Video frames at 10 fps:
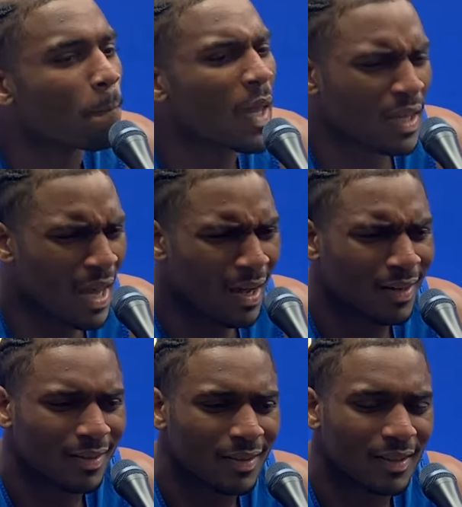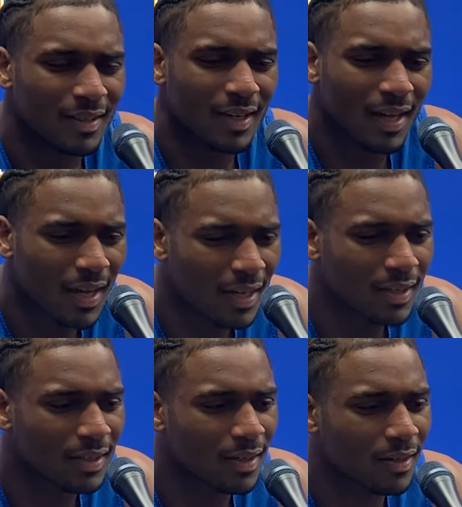Yeah. Like,
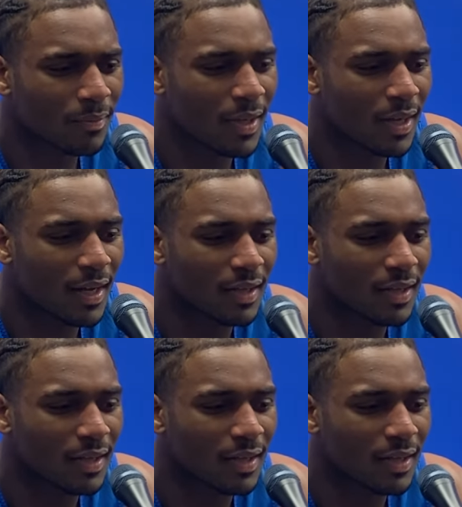heck yeah, man.